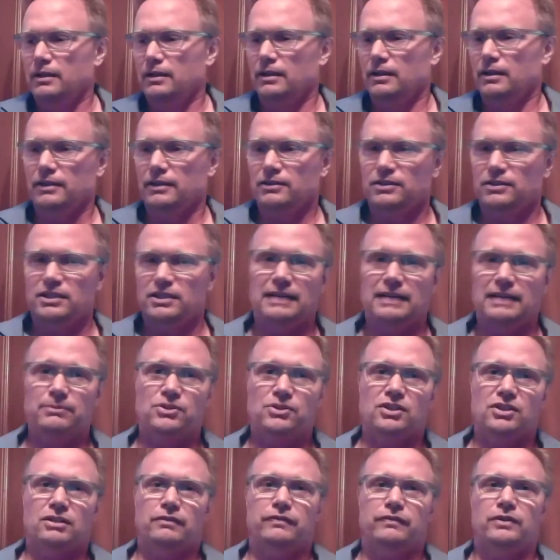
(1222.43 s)
other times
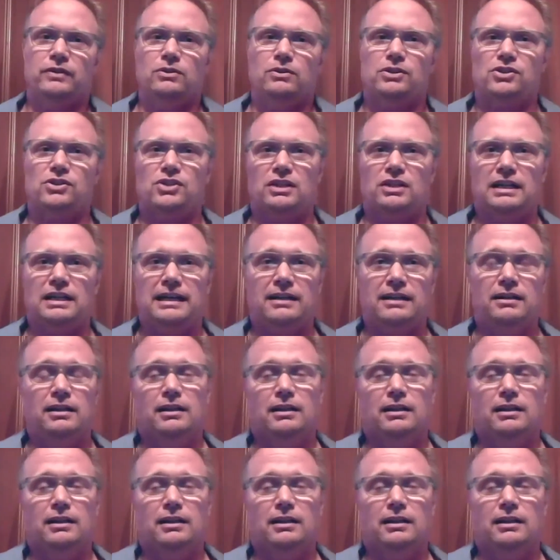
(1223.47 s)
they're focusing on